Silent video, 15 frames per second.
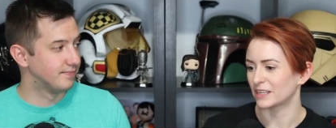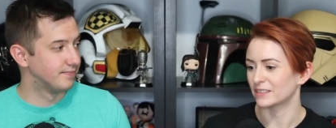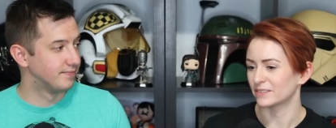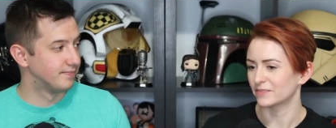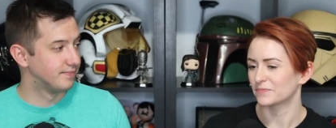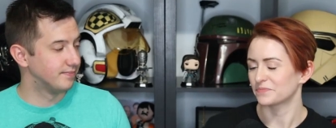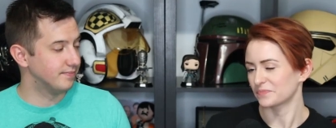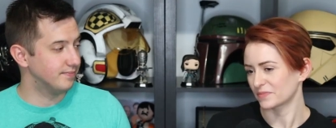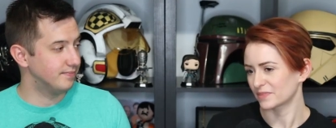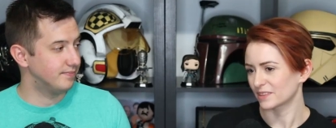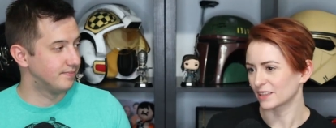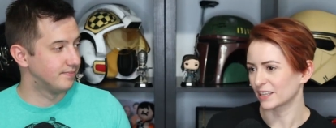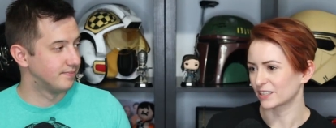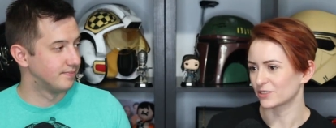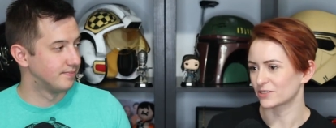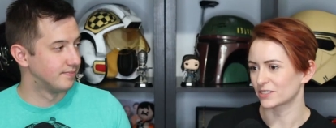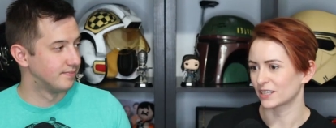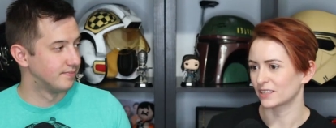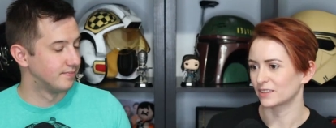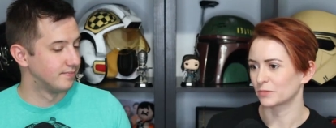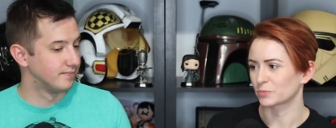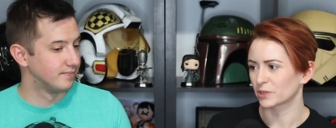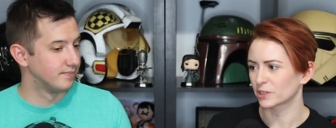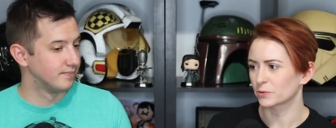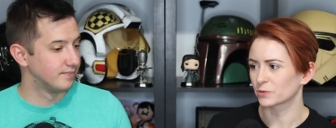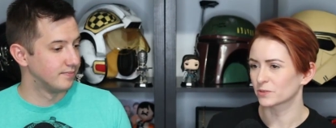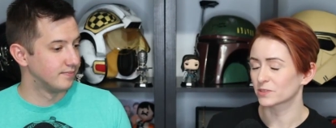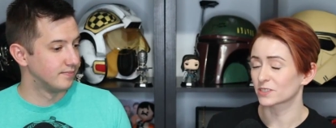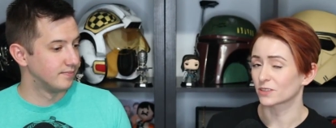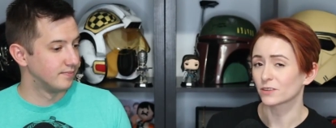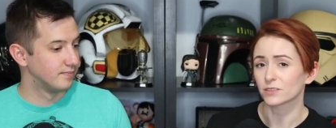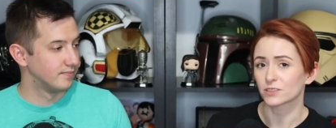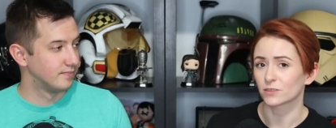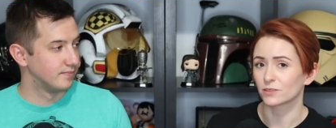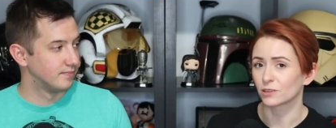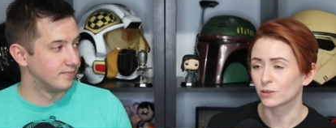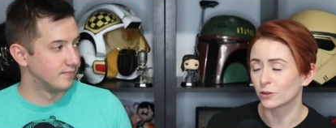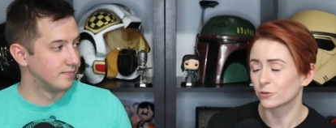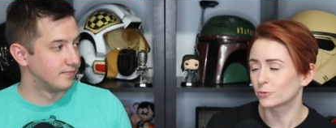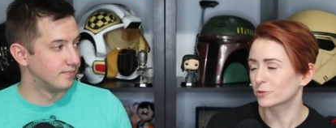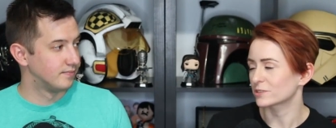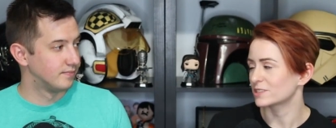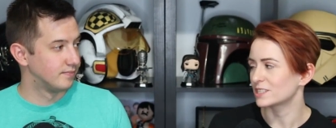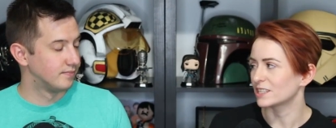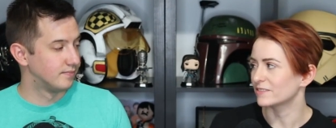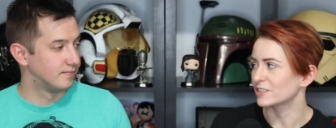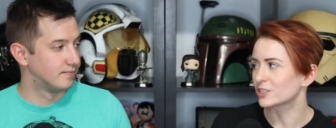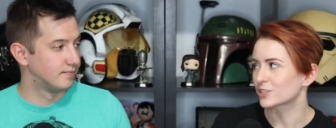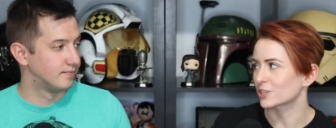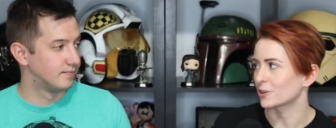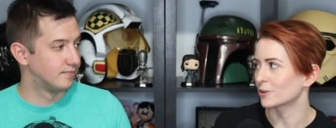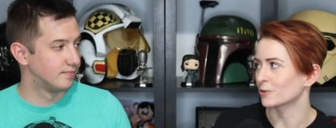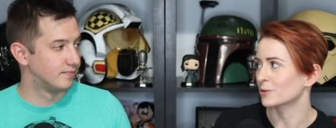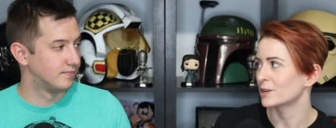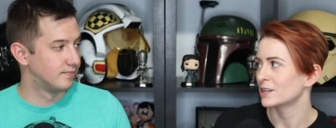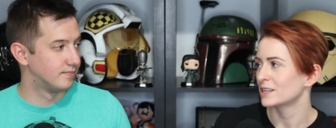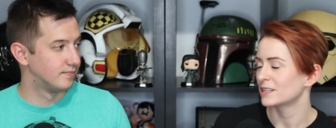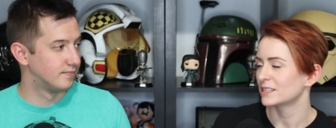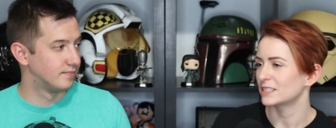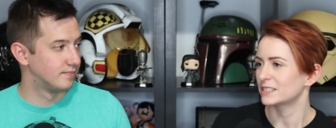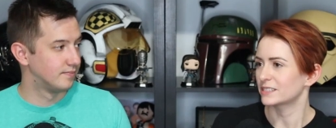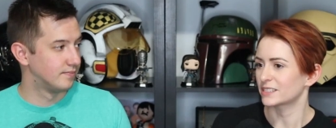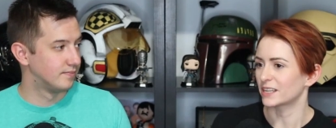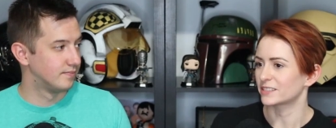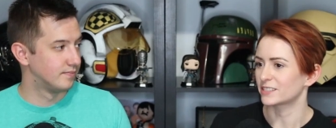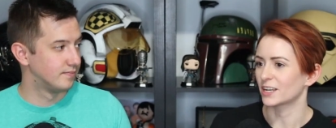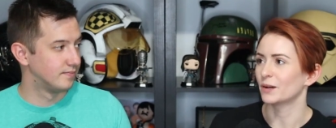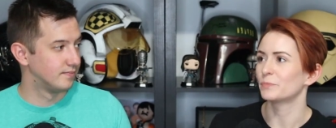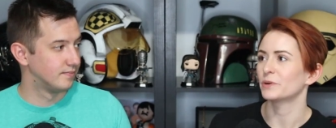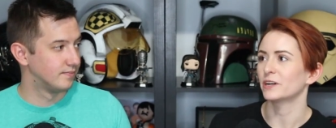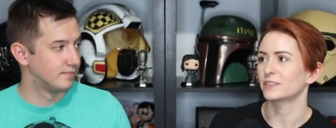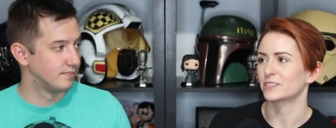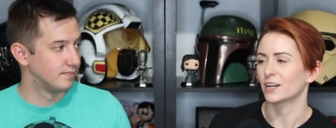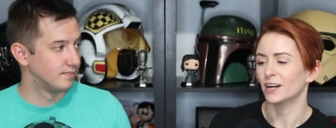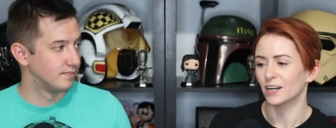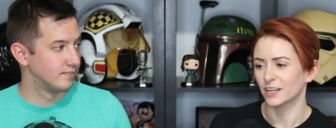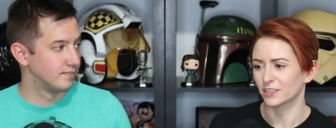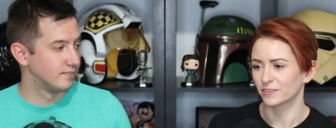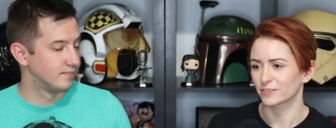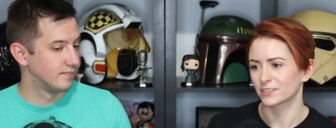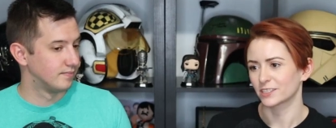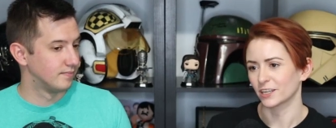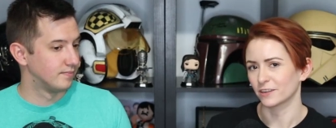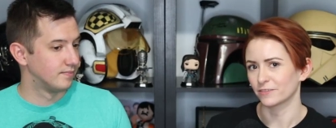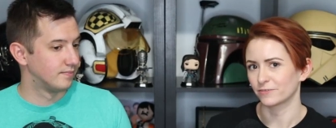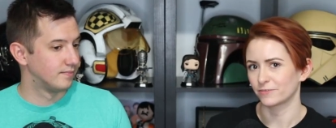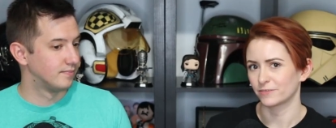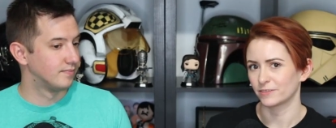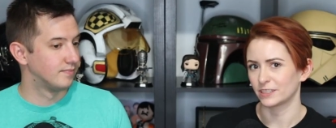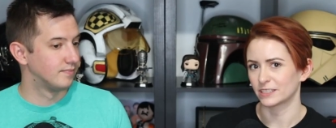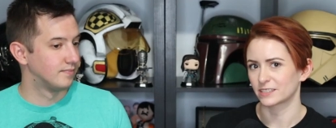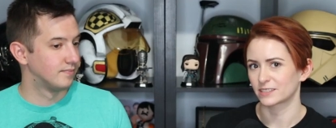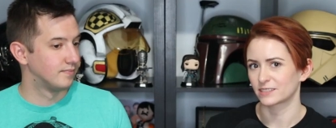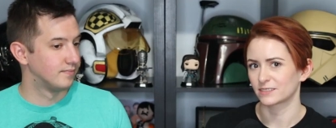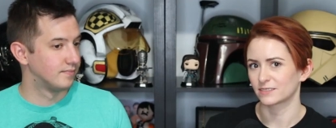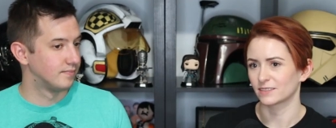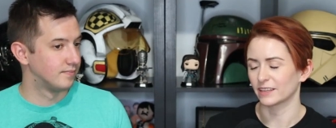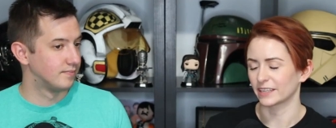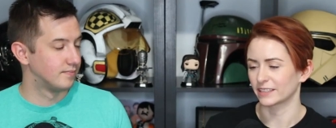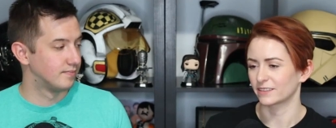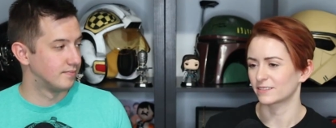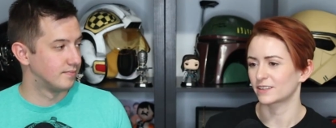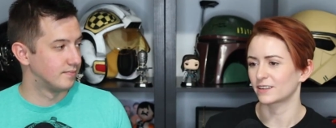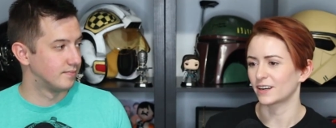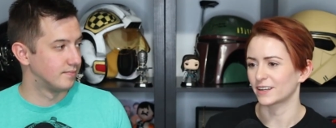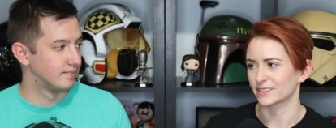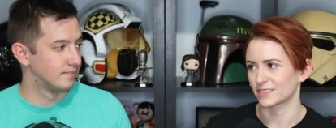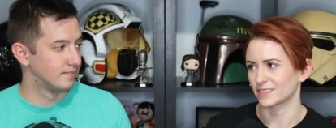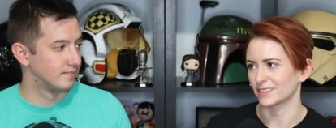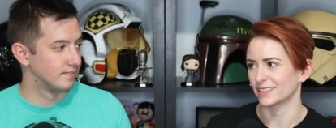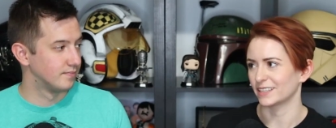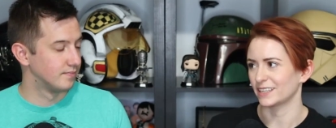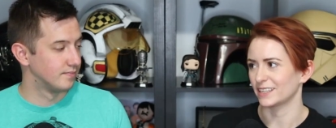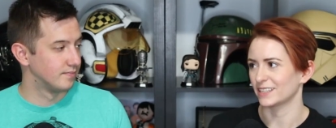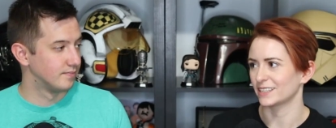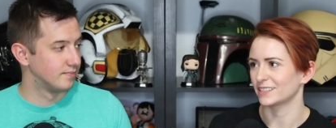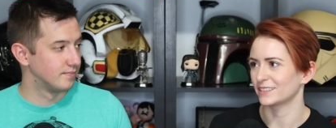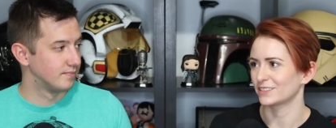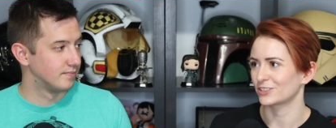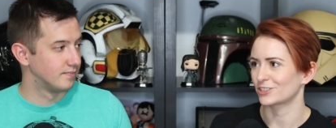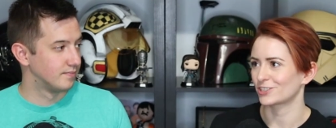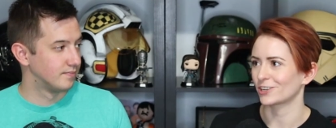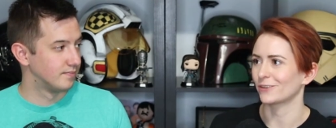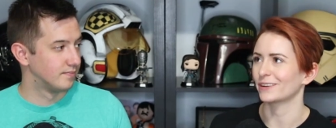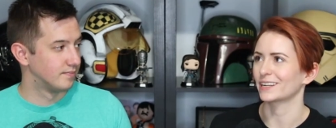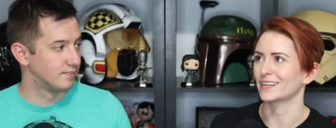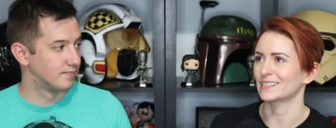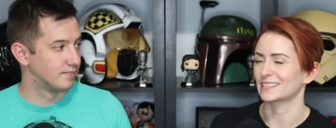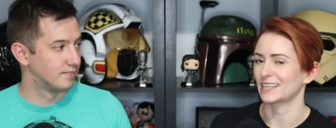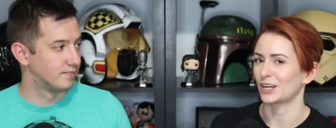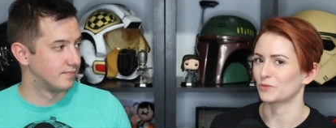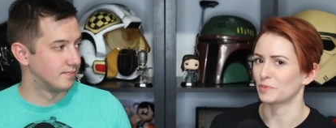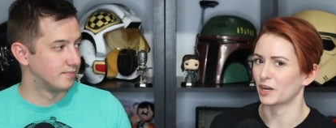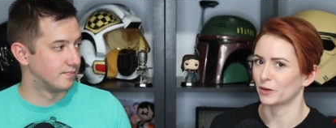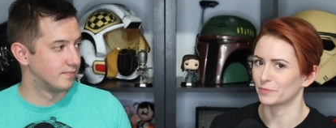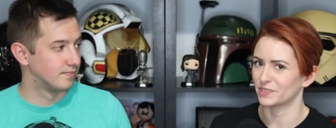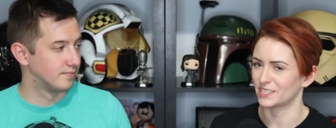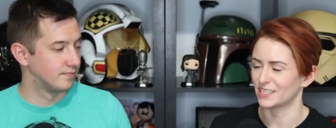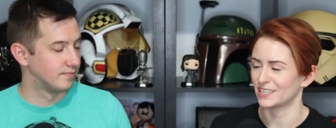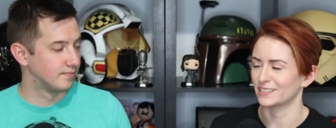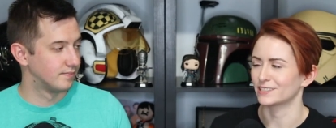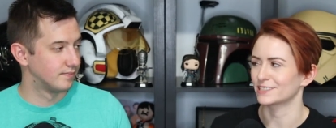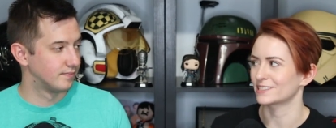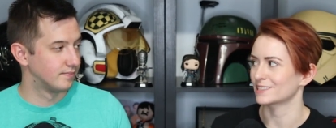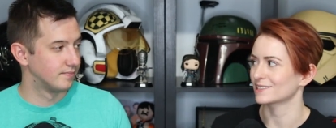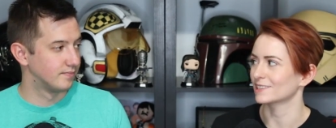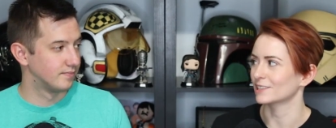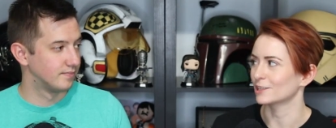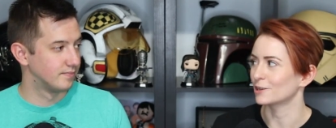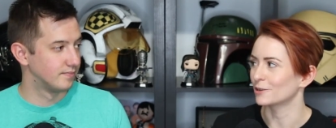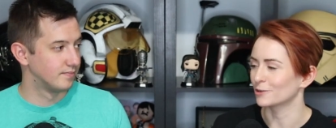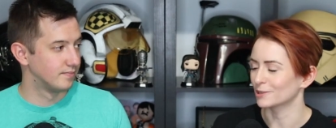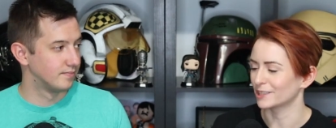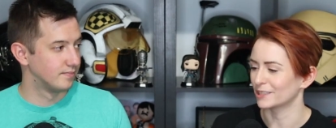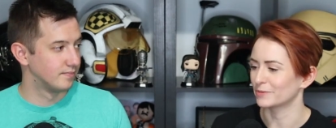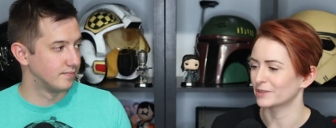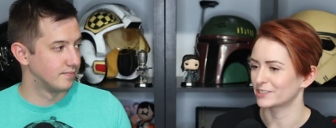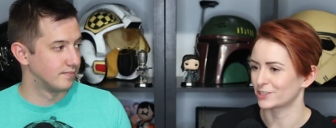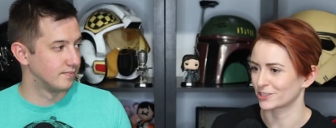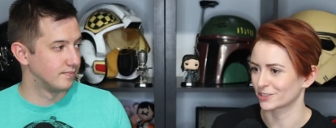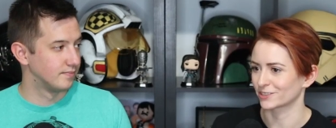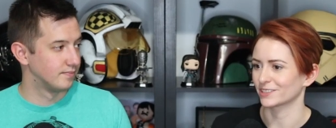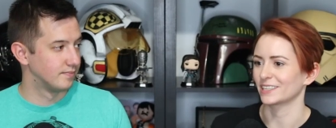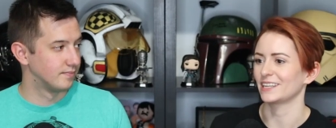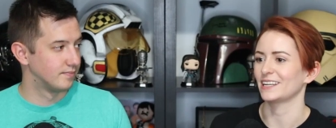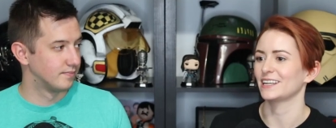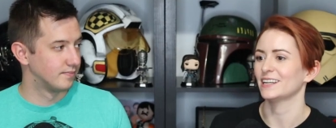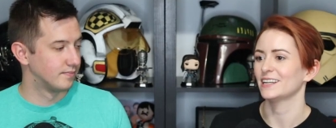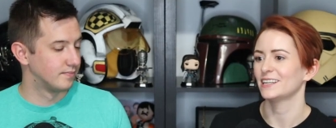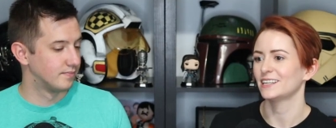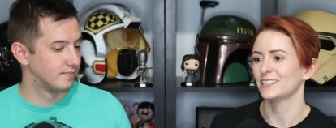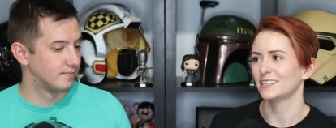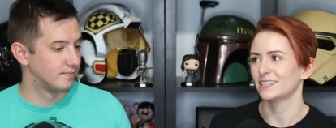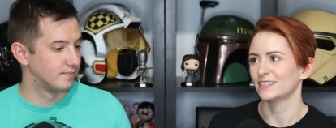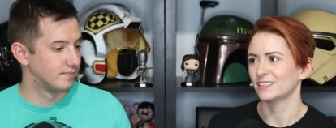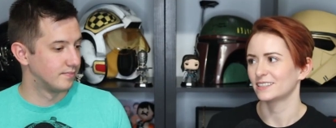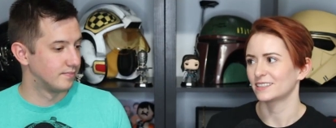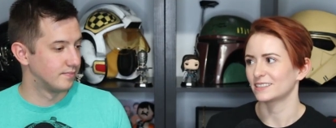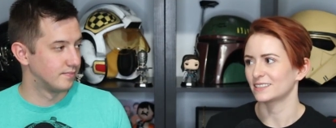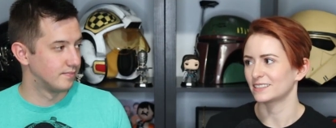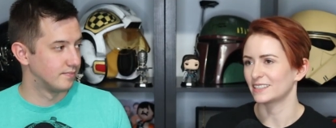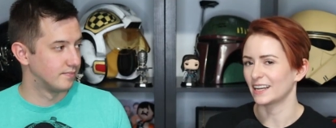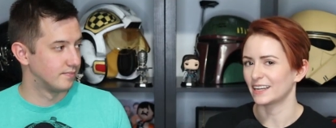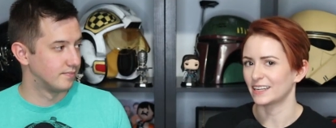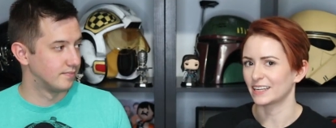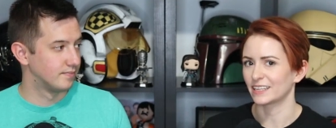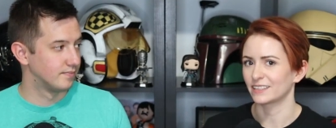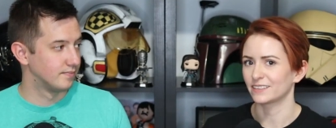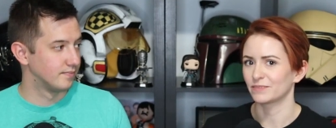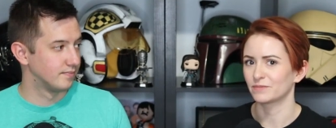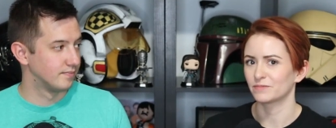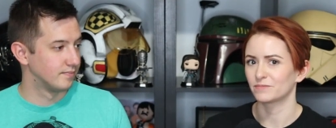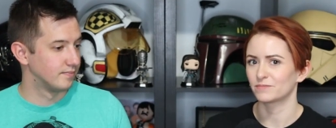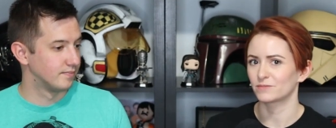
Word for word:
Speaker 1: and like you said, the prequels and also the Clone Wars TV show sets up a ton of stuff. It's like constantly showing us how Palpatine is slowly but surely gaining